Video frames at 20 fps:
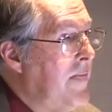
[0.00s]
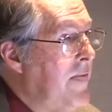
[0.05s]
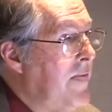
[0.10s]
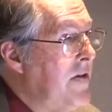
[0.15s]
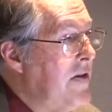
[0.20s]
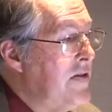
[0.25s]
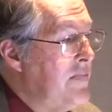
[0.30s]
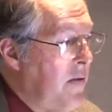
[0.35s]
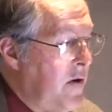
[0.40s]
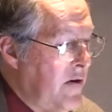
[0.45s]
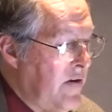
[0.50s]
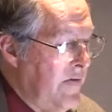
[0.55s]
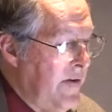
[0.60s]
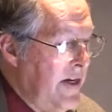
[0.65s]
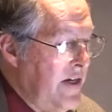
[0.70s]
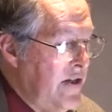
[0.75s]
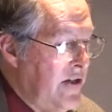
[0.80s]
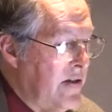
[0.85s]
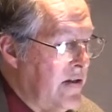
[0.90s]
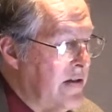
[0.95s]
these
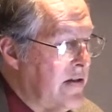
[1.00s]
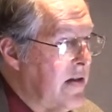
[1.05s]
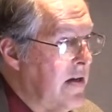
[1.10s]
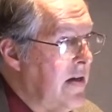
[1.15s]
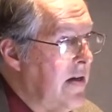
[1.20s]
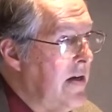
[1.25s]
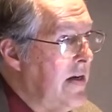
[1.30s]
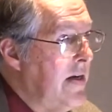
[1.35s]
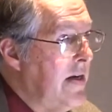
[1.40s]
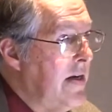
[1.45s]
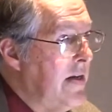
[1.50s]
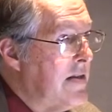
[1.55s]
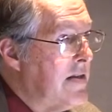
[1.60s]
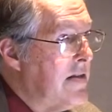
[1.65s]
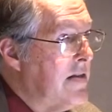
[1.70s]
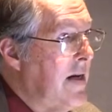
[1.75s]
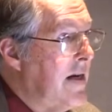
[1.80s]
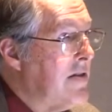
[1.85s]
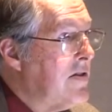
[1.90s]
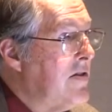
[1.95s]
motivations.
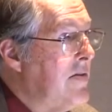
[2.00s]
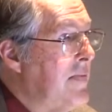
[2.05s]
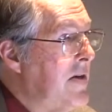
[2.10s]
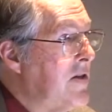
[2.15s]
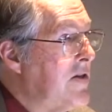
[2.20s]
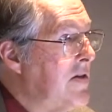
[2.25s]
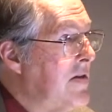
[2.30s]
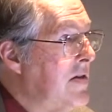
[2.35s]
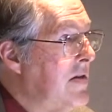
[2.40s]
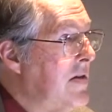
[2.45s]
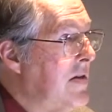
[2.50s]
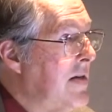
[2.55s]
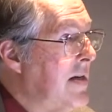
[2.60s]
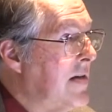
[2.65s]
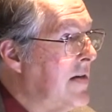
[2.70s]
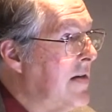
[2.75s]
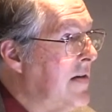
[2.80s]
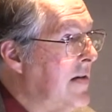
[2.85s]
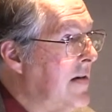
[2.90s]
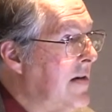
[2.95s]
It's not so much
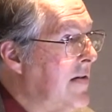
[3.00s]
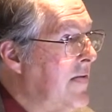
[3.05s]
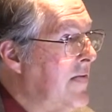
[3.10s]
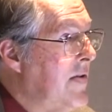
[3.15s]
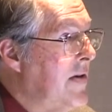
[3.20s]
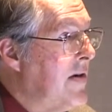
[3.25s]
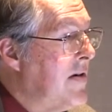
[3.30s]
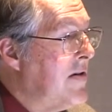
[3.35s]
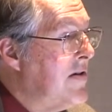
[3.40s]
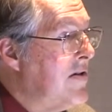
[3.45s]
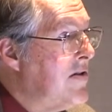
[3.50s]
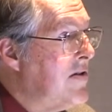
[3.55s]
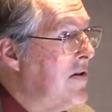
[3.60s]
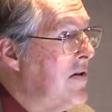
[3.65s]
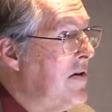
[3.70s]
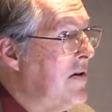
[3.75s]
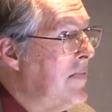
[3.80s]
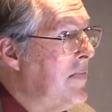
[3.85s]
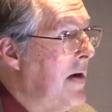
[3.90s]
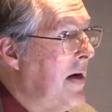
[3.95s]
that they're
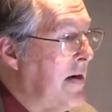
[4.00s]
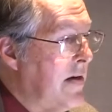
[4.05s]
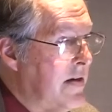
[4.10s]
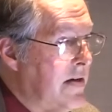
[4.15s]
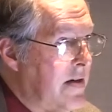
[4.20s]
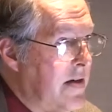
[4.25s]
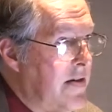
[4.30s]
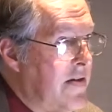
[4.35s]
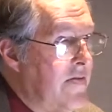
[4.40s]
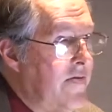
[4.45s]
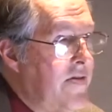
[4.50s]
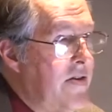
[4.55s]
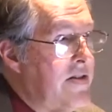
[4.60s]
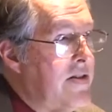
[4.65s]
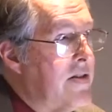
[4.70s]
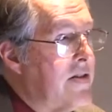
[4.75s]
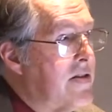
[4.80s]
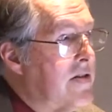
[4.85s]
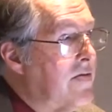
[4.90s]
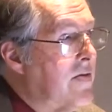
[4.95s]
concerned about the
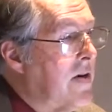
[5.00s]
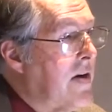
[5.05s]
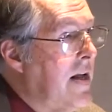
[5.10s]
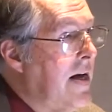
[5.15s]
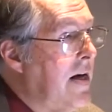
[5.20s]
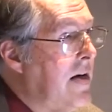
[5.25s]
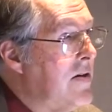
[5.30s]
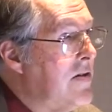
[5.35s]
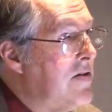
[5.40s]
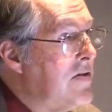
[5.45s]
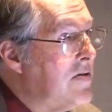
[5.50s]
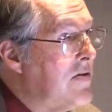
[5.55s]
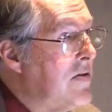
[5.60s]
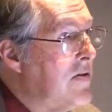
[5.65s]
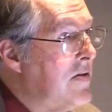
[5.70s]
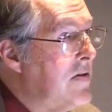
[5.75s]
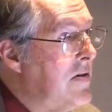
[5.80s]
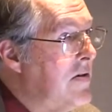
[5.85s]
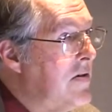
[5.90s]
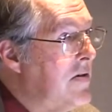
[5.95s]
physics of clouds
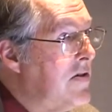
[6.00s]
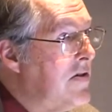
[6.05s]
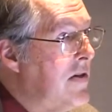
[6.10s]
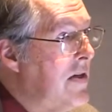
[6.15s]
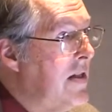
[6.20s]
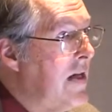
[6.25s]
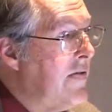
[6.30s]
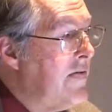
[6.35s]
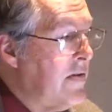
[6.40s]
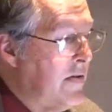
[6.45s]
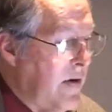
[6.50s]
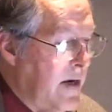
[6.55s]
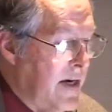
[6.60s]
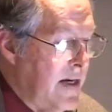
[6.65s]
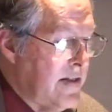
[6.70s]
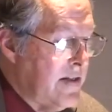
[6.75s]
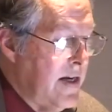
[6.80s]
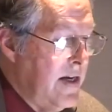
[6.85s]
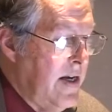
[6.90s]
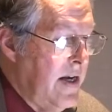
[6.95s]
or sea level
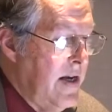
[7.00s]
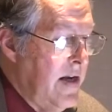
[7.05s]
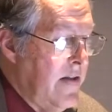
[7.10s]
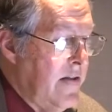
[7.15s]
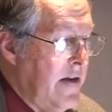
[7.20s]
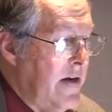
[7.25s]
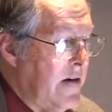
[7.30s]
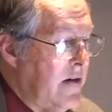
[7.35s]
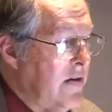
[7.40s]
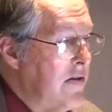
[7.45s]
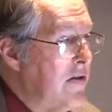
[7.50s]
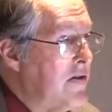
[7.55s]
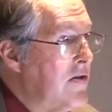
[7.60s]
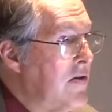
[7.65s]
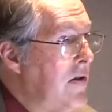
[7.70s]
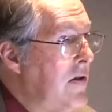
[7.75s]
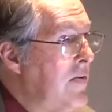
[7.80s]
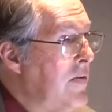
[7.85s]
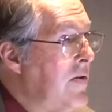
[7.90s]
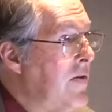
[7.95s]
rise. They're
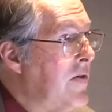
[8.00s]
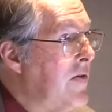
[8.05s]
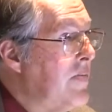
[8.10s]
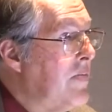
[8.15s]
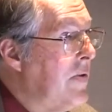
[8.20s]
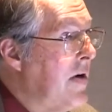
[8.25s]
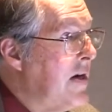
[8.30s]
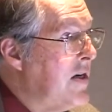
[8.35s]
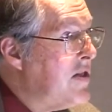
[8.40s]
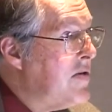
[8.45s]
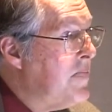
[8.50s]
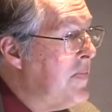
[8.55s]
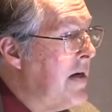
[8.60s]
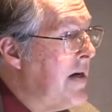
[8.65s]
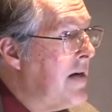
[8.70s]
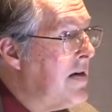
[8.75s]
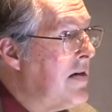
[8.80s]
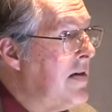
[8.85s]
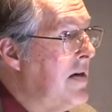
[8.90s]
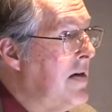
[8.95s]
concerned with the
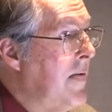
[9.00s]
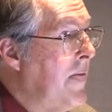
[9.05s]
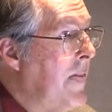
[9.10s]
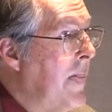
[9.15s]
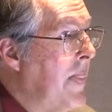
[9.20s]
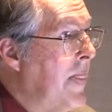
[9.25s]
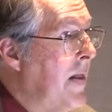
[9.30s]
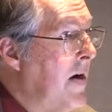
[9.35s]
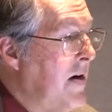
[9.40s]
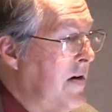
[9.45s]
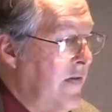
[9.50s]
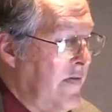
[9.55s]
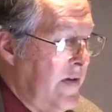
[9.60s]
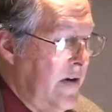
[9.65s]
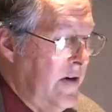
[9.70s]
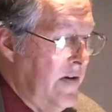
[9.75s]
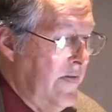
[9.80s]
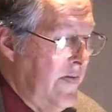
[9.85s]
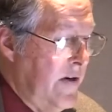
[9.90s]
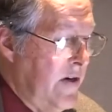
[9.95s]
prospect of
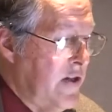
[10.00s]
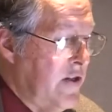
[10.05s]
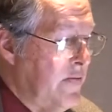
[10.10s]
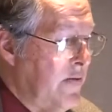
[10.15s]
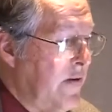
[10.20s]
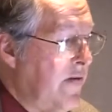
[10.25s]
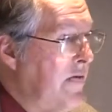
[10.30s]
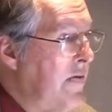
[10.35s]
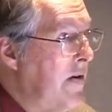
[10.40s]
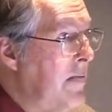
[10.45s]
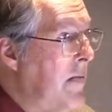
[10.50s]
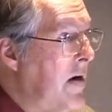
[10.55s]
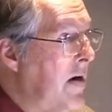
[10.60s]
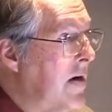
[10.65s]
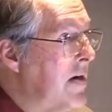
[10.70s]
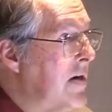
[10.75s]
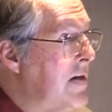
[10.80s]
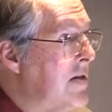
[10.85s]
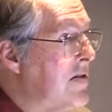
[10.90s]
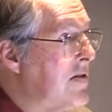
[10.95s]
interference with free
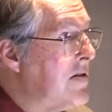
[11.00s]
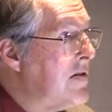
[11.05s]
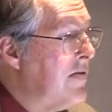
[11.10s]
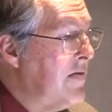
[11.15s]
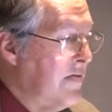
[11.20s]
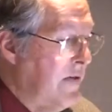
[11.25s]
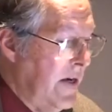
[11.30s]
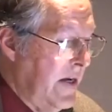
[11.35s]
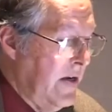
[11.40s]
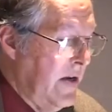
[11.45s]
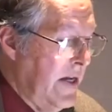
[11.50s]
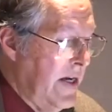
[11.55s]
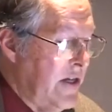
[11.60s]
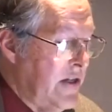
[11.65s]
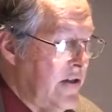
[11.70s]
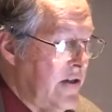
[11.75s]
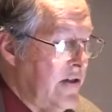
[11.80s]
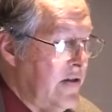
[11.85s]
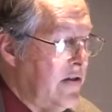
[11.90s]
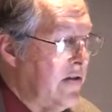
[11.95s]
markets, of
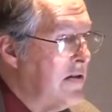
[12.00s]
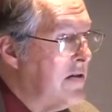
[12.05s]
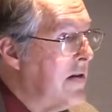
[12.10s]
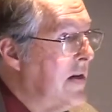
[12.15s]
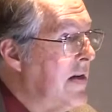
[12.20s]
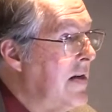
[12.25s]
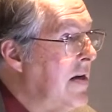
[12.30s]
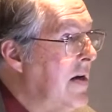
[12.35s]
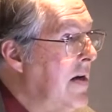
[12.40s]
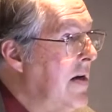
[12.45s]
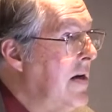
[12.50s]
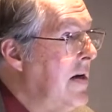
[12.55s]
regulations, and